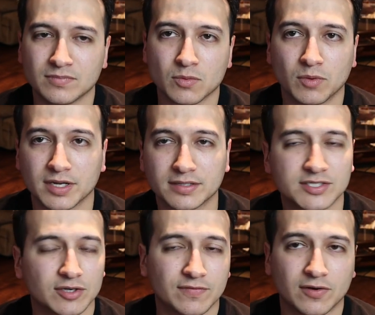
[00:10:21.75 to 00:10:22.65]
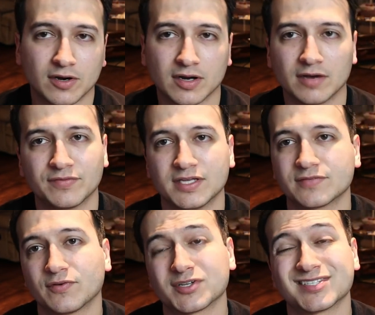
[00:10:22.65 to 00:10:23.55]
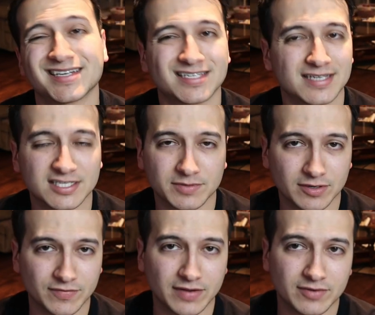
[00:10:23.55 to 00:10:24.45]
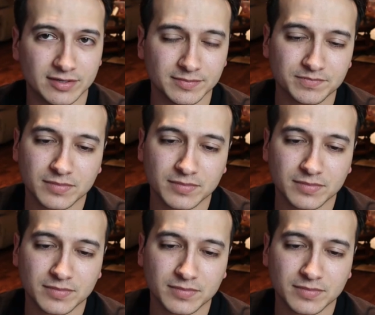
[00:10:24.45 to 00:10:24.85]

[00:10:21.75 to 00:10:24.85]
What so far of these first 6 has been your favorite?